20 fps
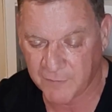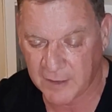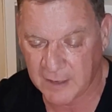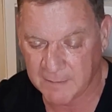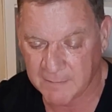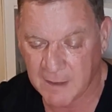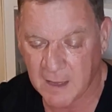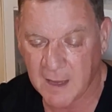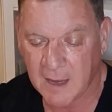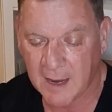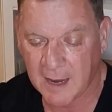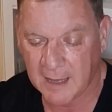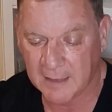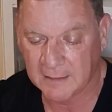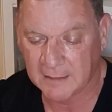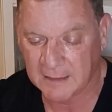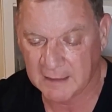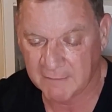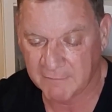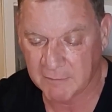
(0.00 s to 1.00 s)
feet
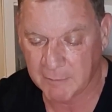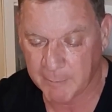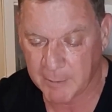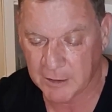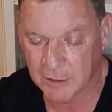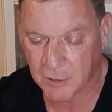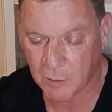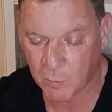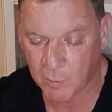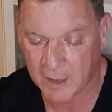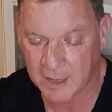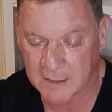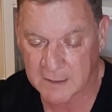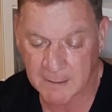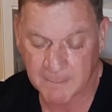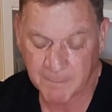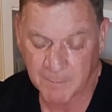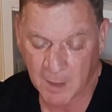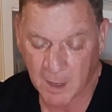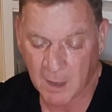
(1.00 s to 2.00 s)
and leave them in their ways.